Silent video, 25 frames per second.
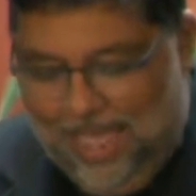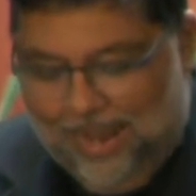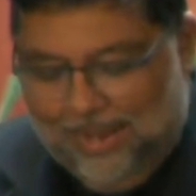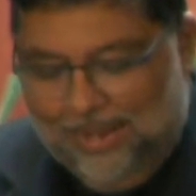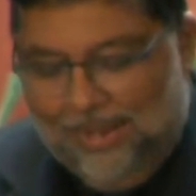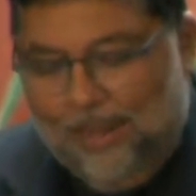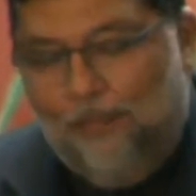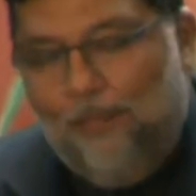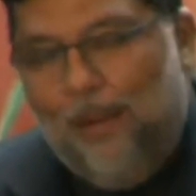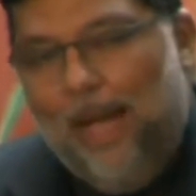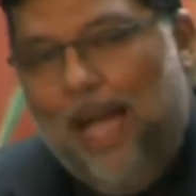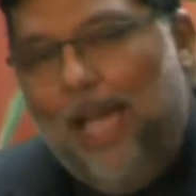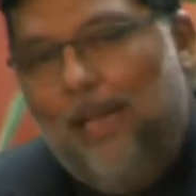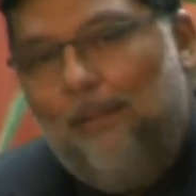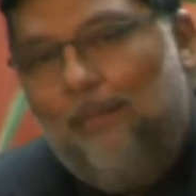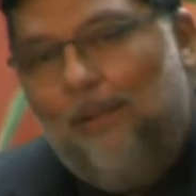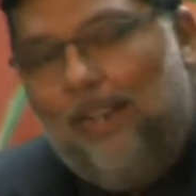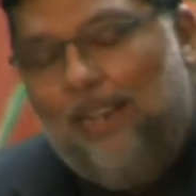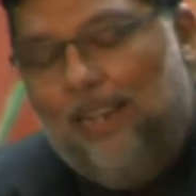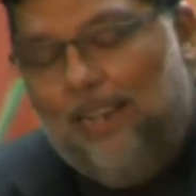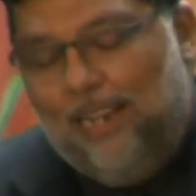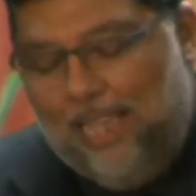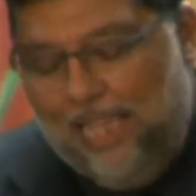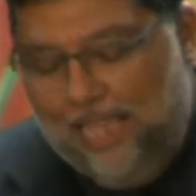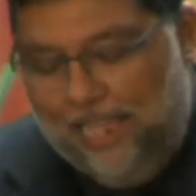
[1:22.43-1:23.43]
the
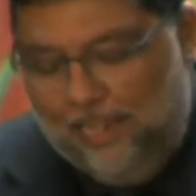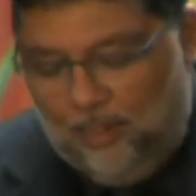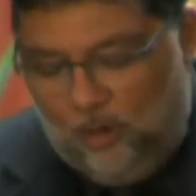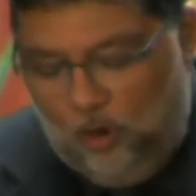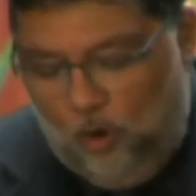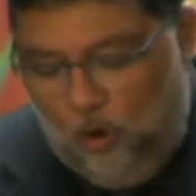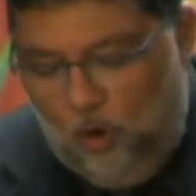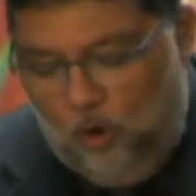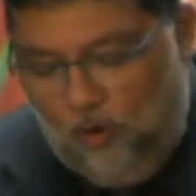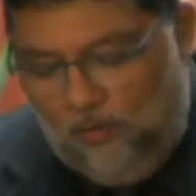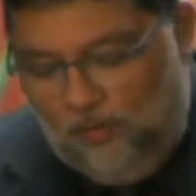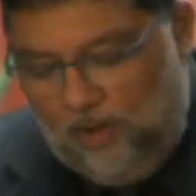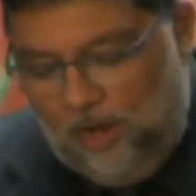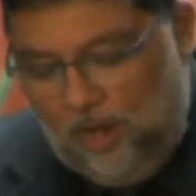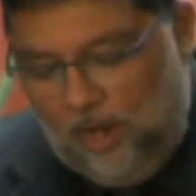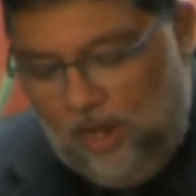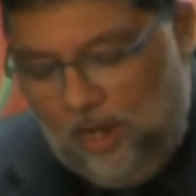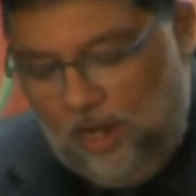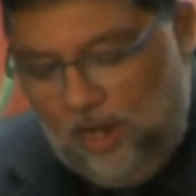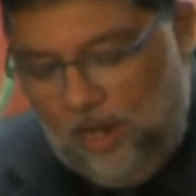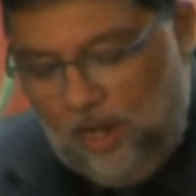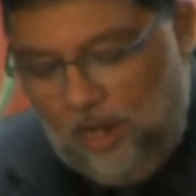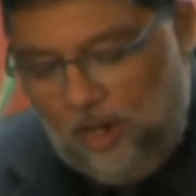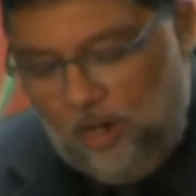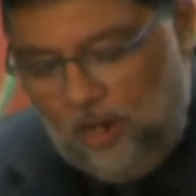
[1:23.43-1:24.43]
Bible is over
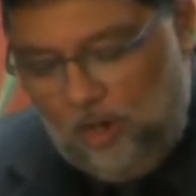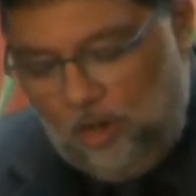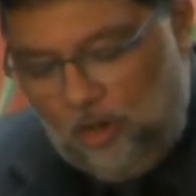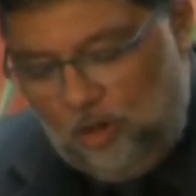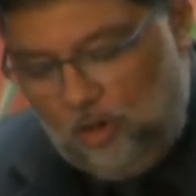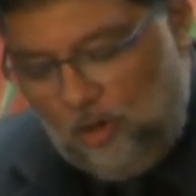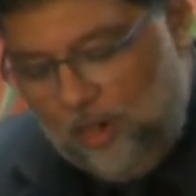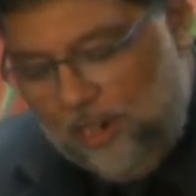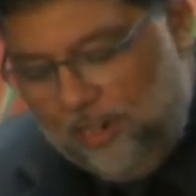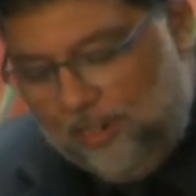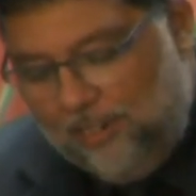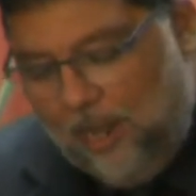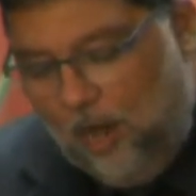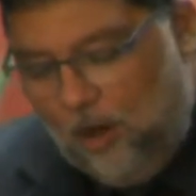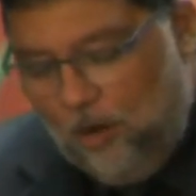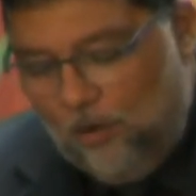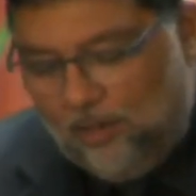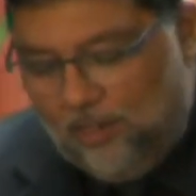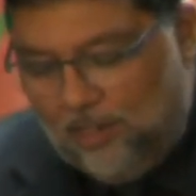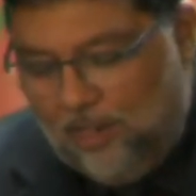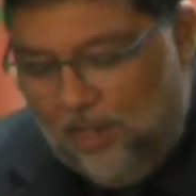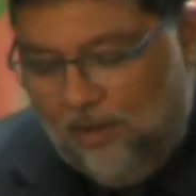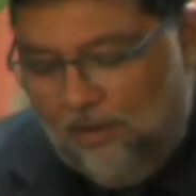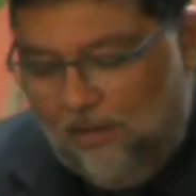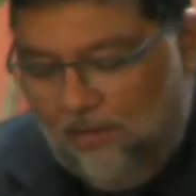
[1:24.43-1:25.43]

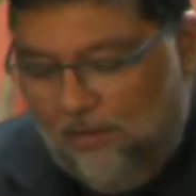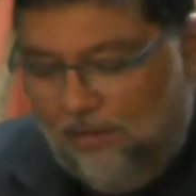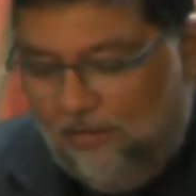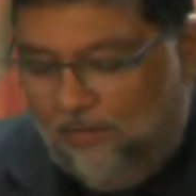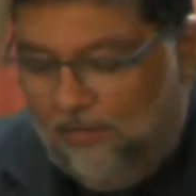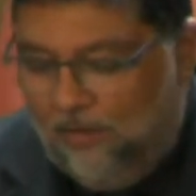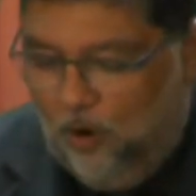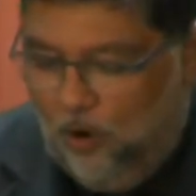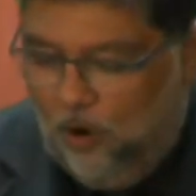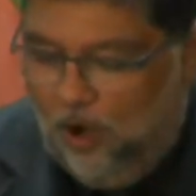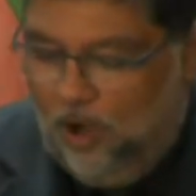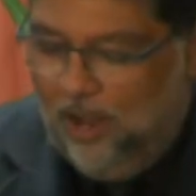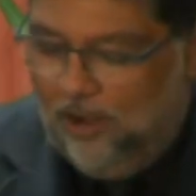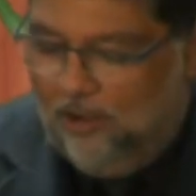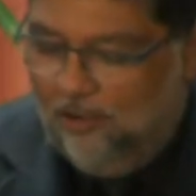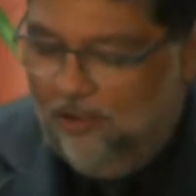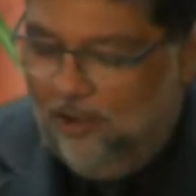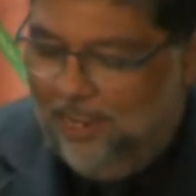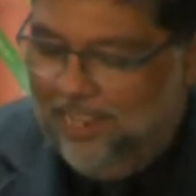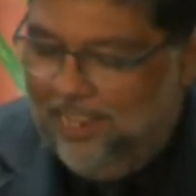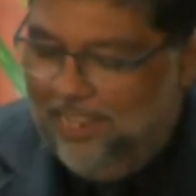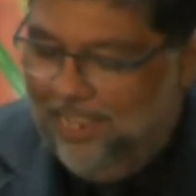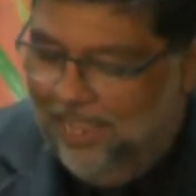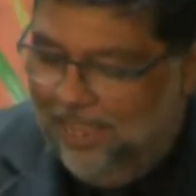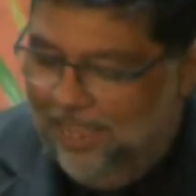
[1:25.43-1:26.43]

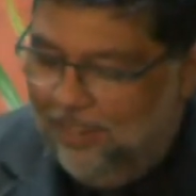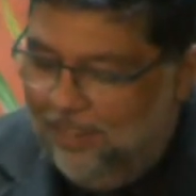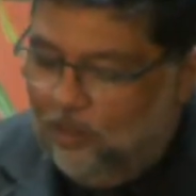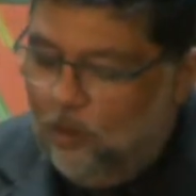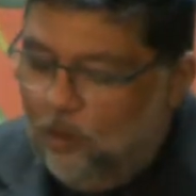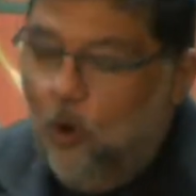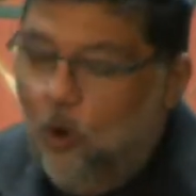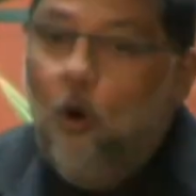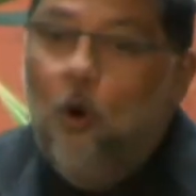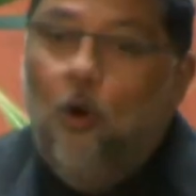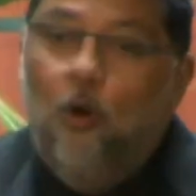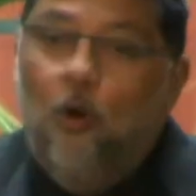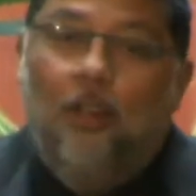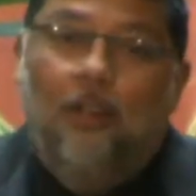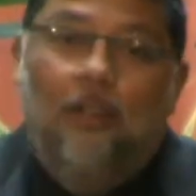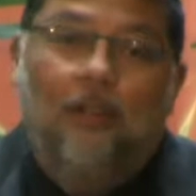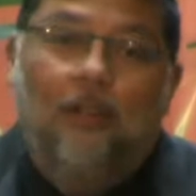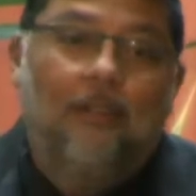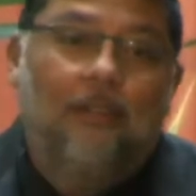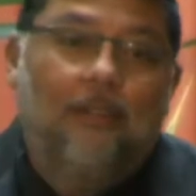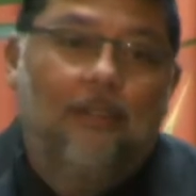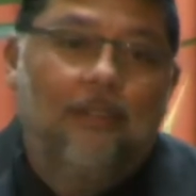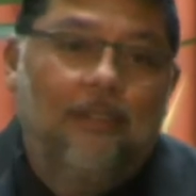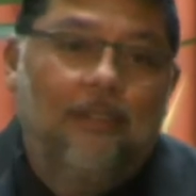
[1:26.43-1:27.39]
3,400 years old.